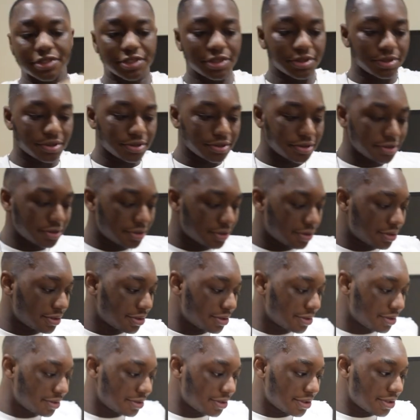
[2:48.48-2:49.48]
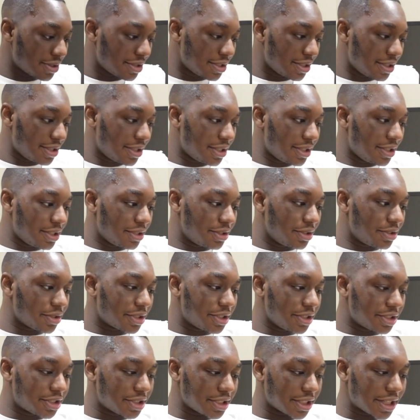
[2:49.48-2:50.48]
in total.
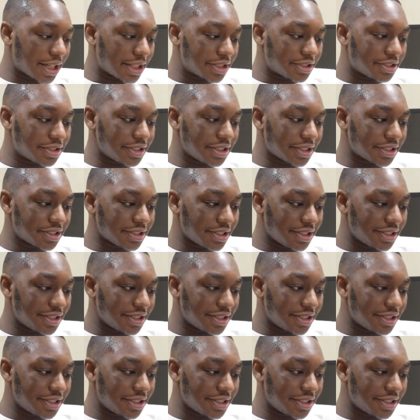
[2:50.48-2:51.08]
Loki should have got six,